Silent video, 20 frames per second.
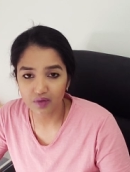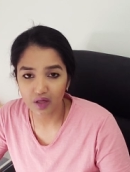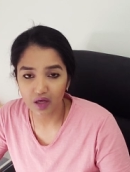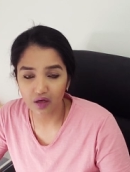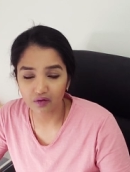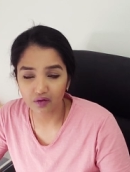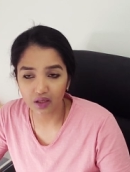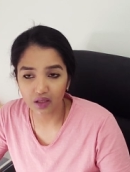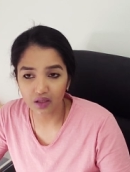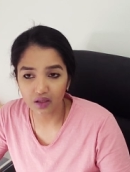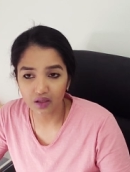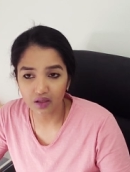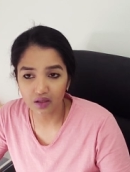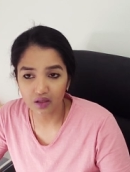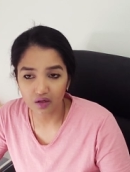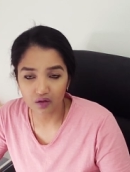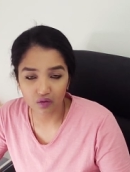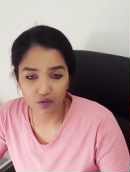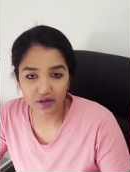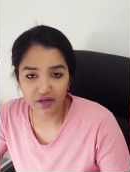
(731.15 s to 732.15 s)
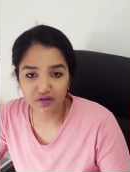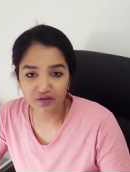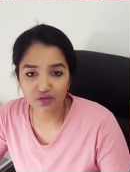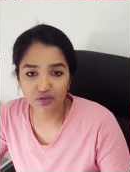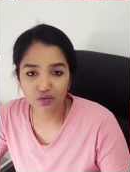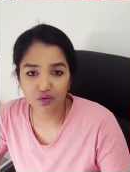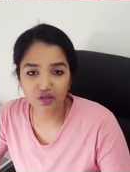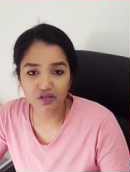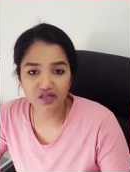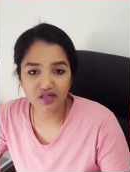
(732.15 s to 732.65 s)
Okay, Queen of
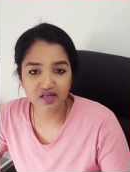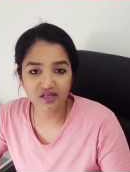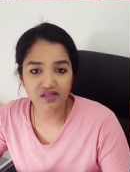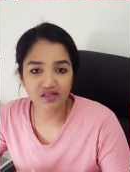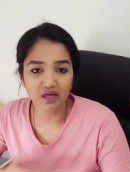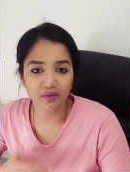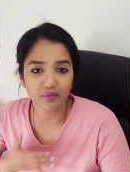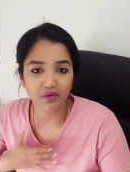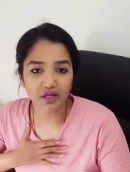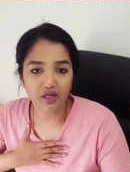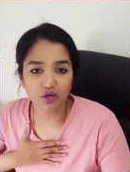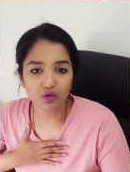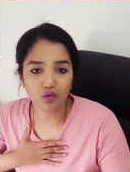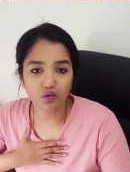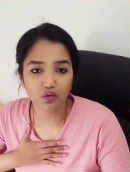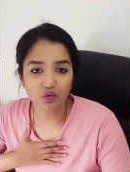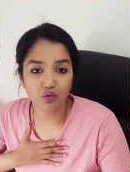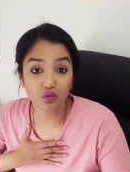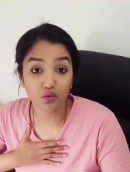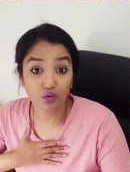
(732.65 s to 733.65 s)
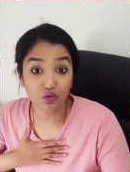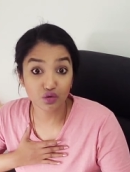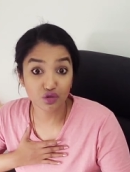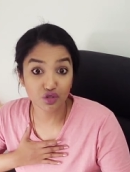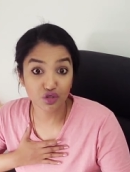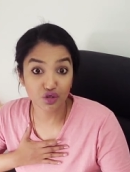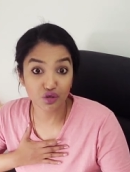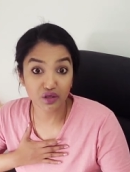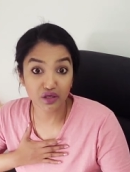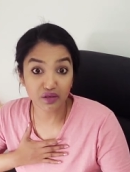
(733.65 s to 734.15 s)
Swords is somebody who, who
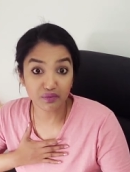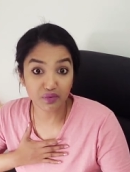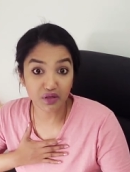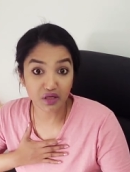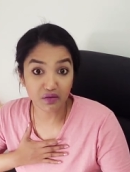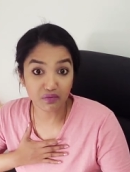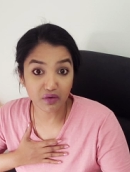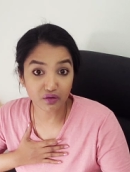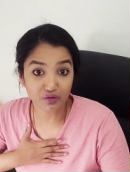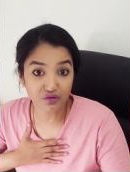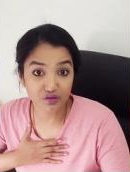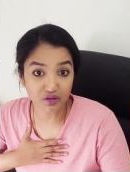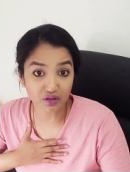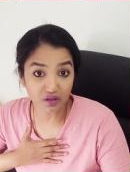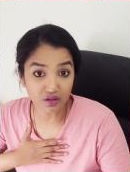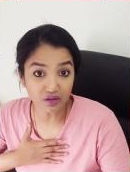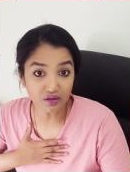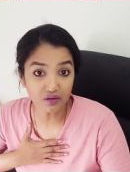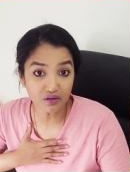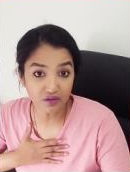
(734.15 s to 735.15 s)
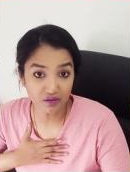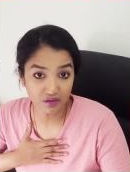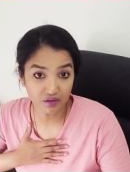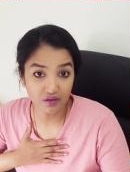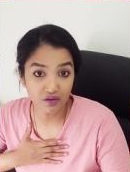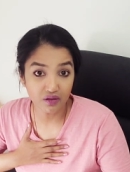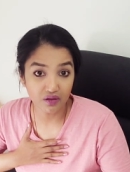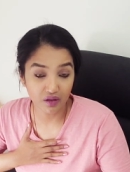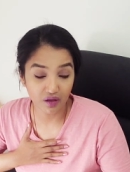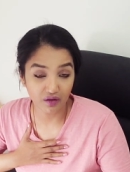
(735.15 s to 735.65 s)
shouldn't be emotional.
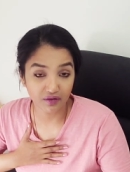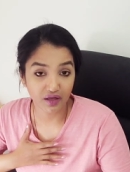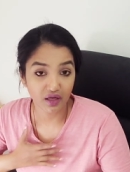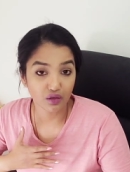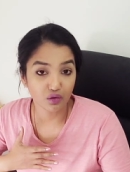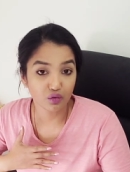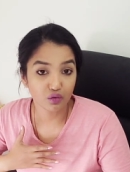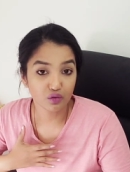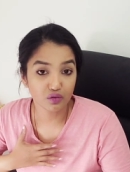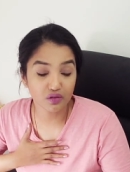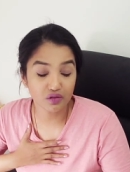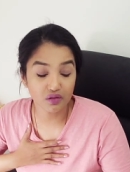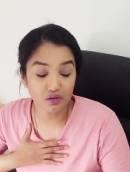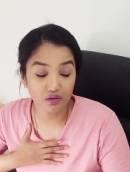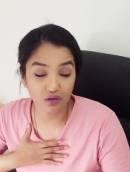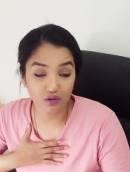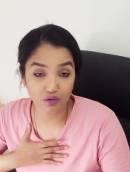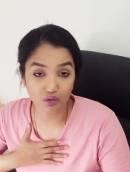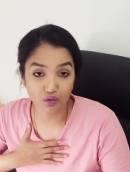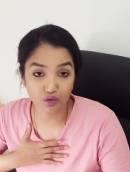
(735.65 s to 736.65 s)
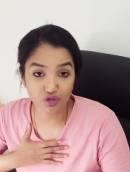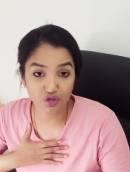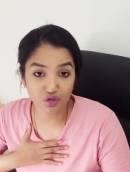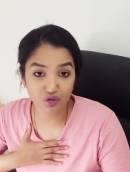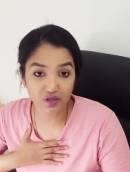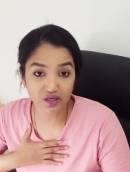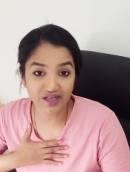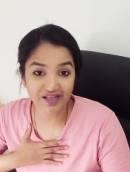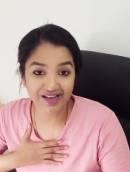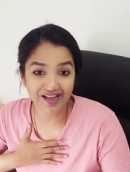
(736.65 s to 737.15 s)
Okay, who, who
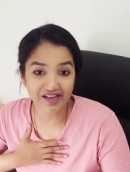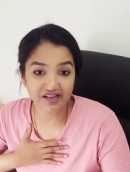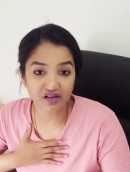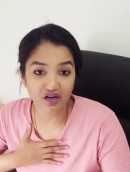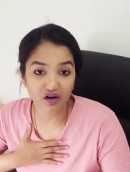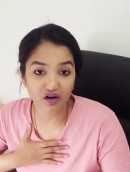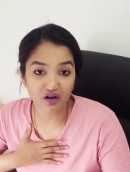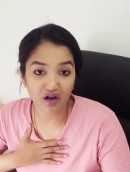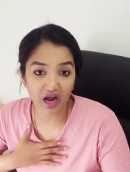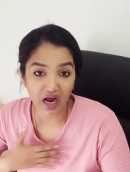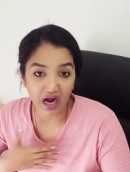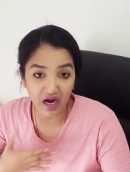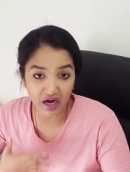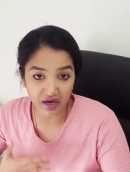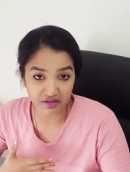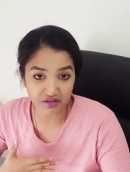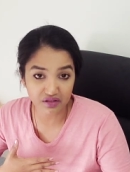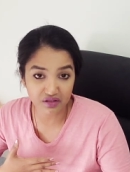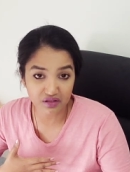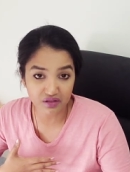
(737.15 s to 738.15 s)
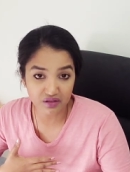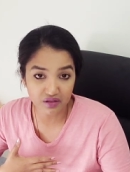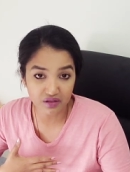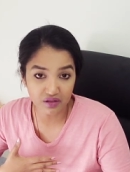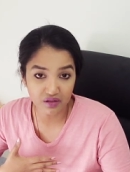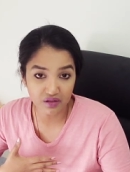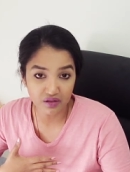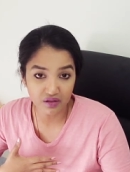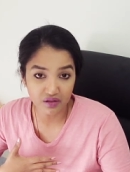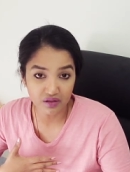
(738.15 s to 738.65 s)
shouldn't let her heart,
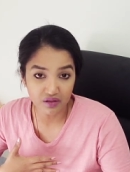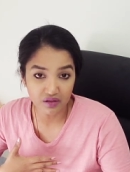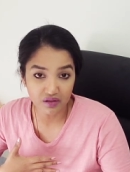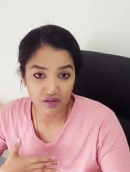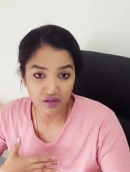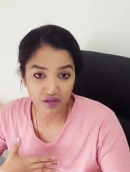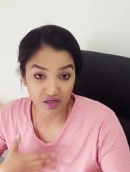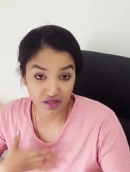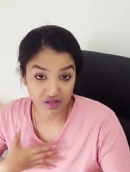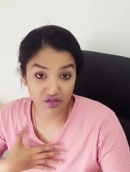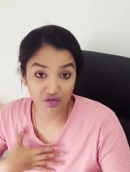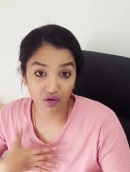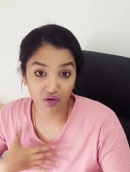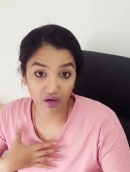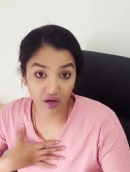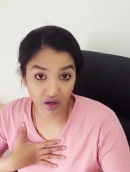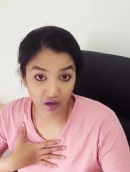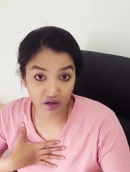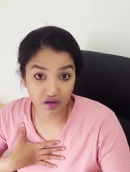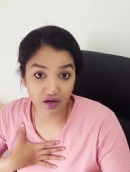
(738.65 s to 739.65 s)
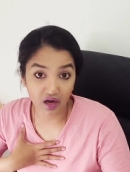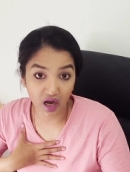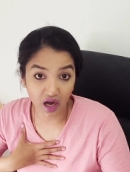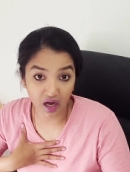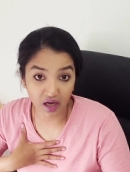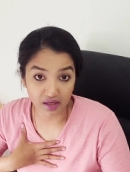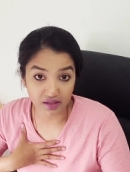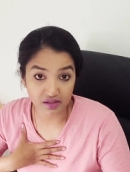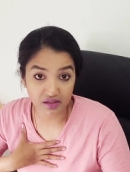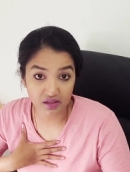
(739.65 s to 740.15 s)
his or her
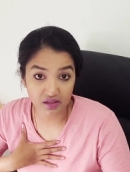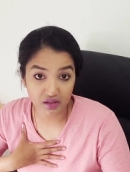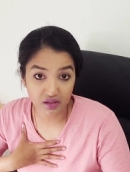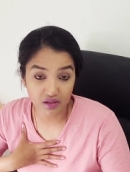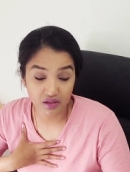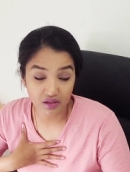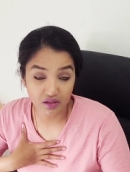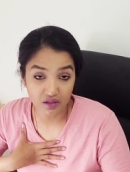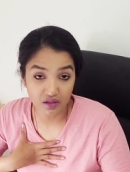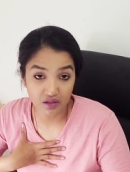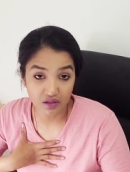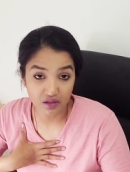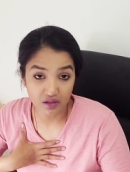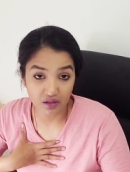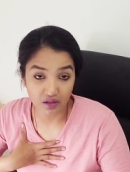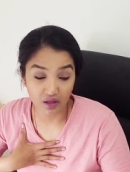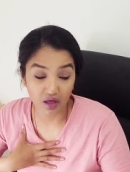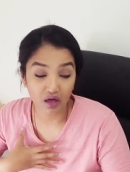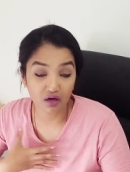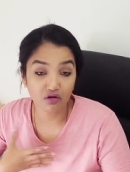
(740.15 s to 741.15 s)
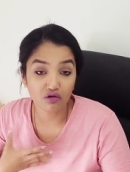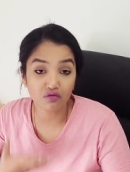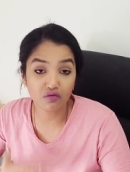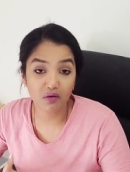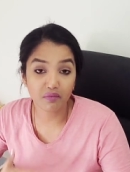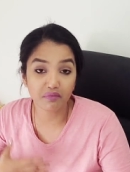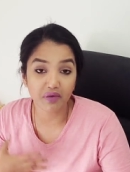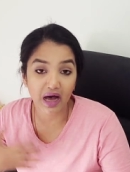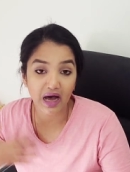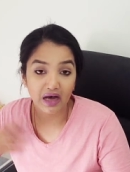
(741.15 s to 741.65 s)
heart, you know,
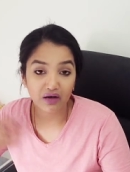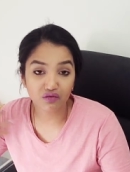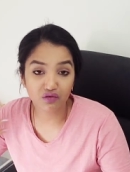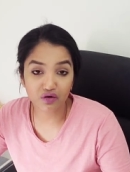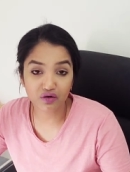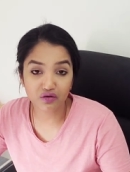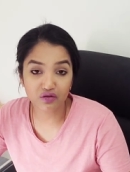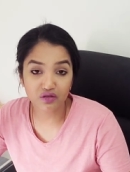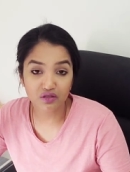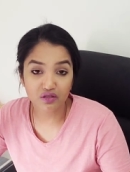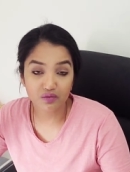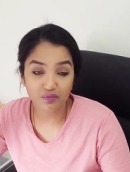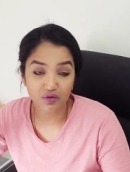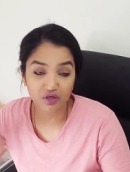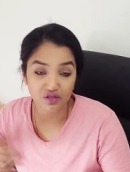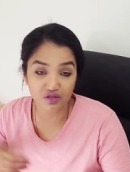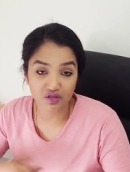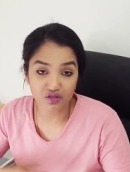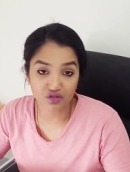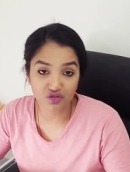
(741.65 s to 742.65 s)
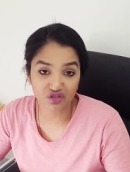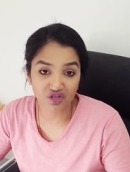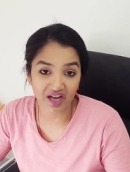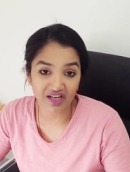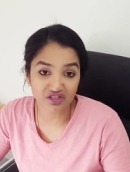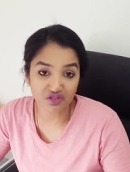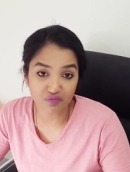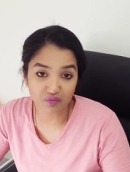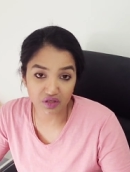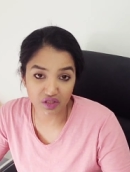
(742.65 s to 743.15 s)
overpower this person's
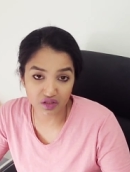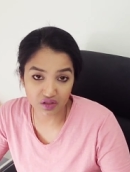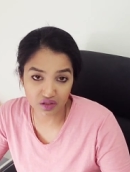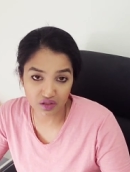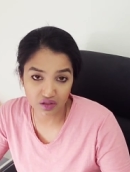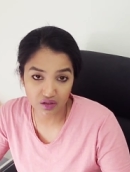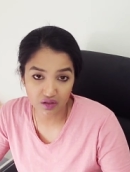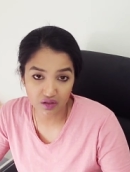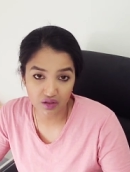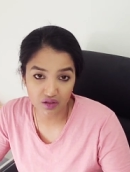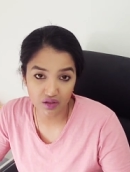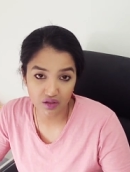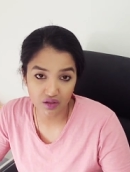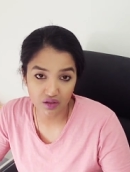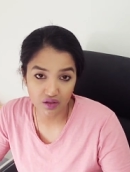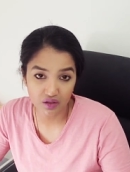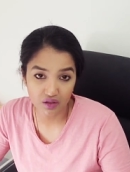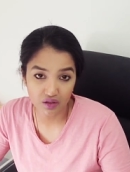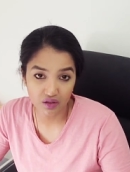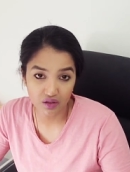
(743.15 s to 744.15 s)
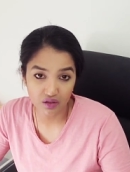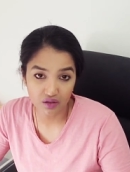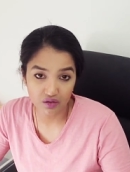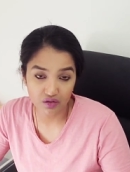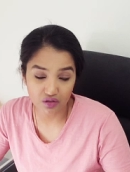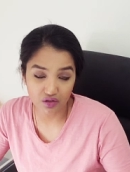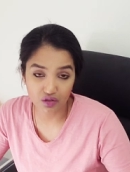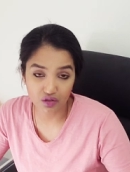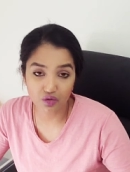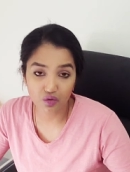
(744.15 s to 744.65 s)
judgment.
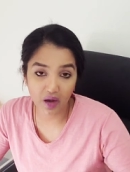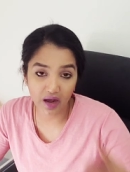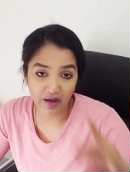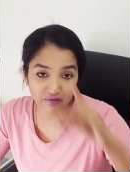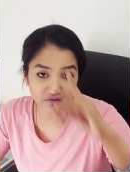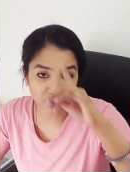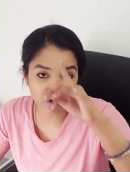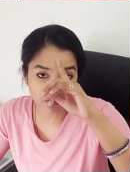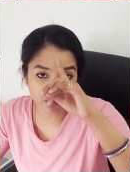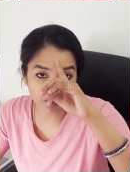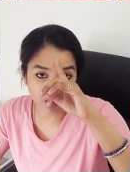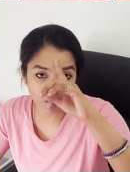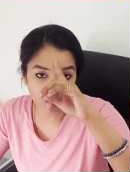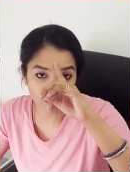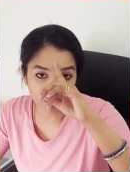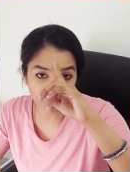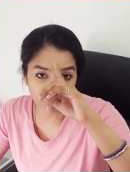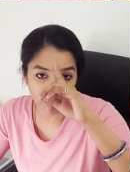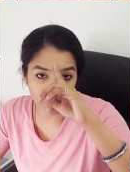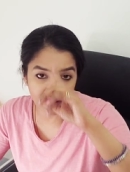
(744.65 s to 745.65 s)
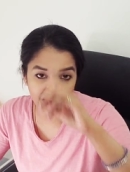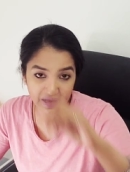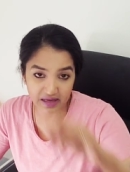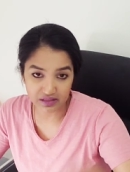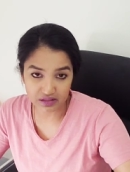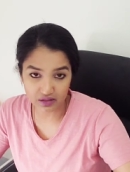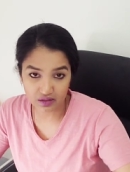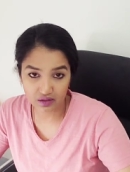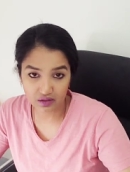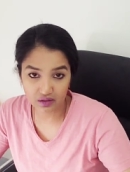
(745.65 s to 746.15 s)
So you have to think with your head